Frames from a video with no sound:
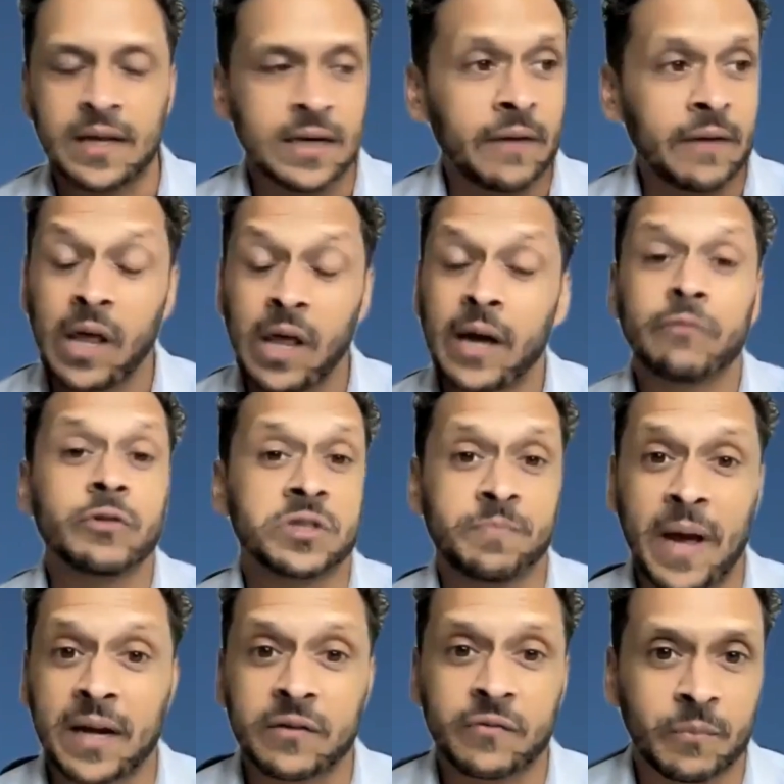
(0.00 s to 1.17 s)
And I have a lot of
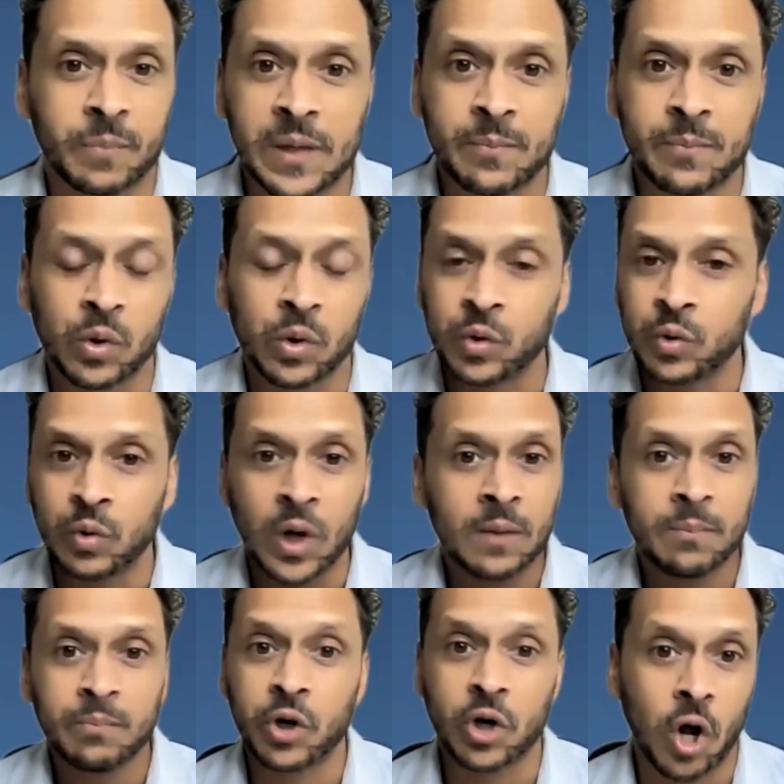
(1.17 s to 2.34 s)
respect for people who
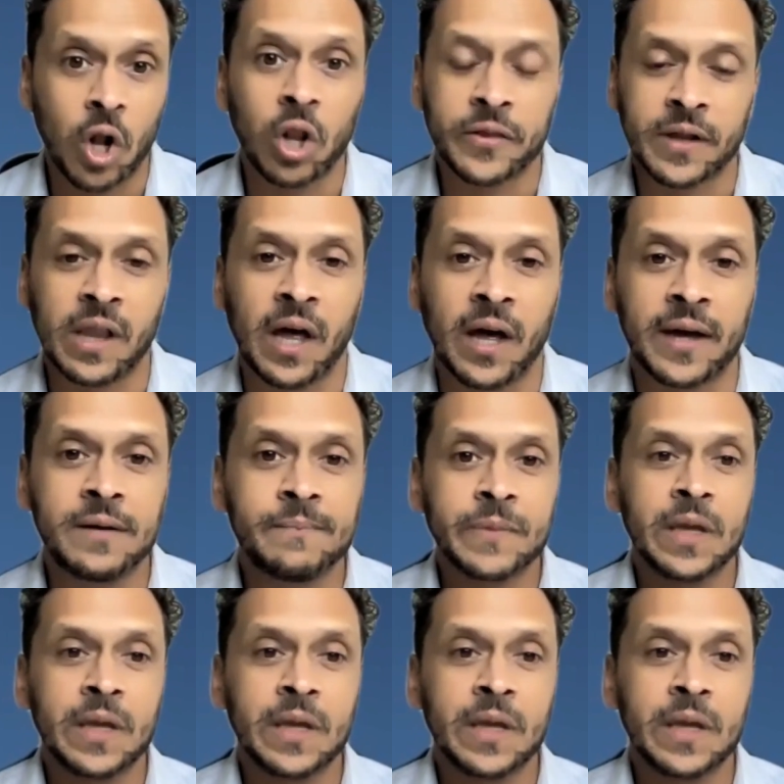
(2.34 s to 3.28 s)
put it all on the line.